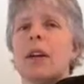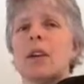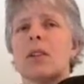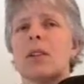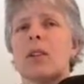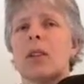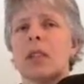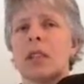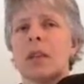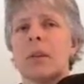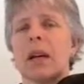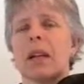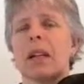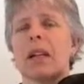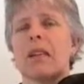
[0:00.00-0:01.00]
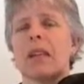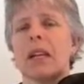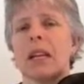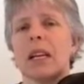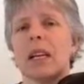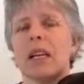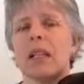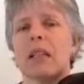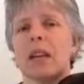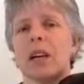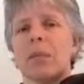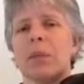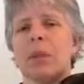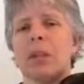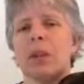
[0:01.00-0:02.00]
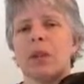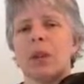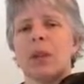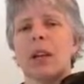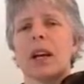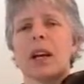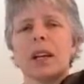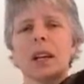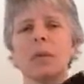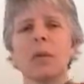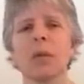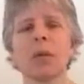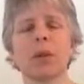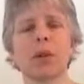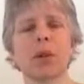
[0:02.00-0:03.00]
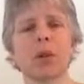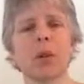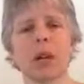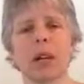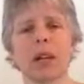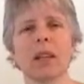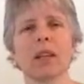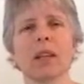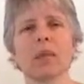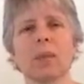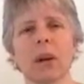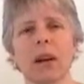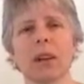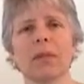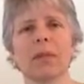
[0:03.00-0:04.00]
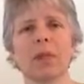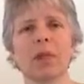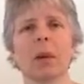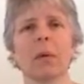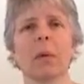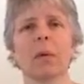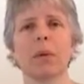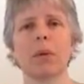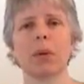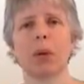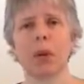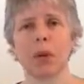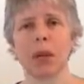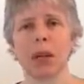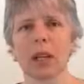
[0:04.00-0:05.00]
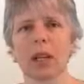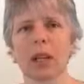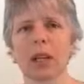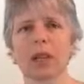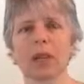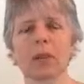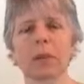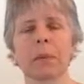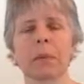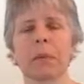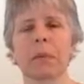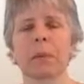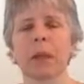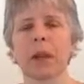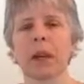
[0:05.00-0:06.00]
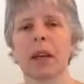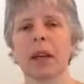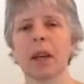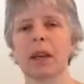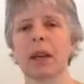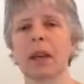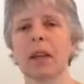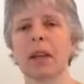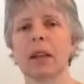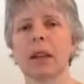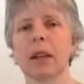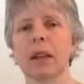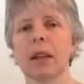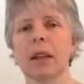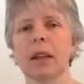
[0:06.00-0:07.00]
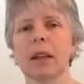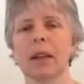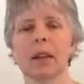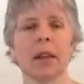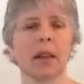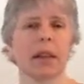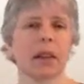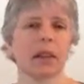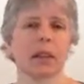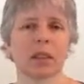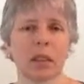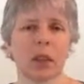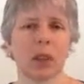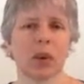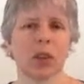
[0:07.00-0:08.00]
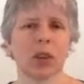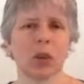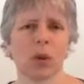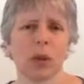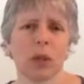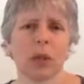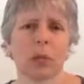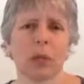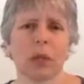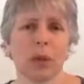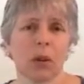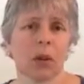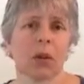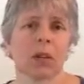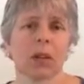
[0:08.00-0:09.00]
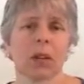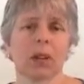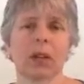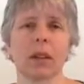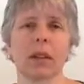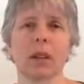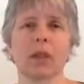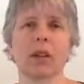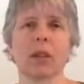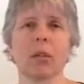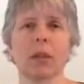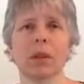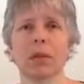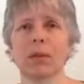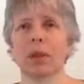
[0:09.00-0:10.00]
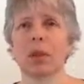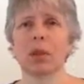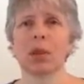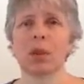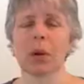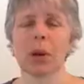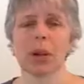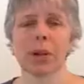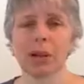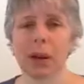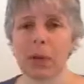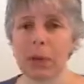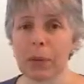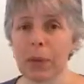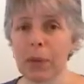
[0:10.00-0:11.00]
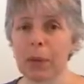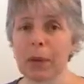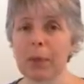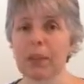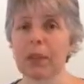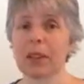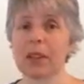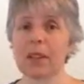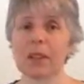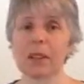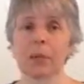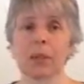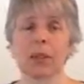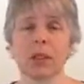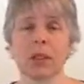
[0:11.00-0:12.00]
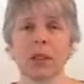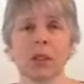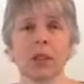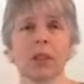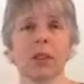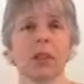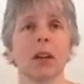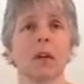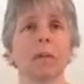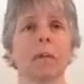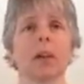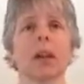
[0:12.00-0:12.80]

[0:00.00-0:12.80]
So there's some ideas. Again, it's up to you to kind of come up with your own ideas. It's better if you come up with your own ideas, and then they'll stick with you and they'll be yours. But of course you want to grab from other people because there's some good stuff out there.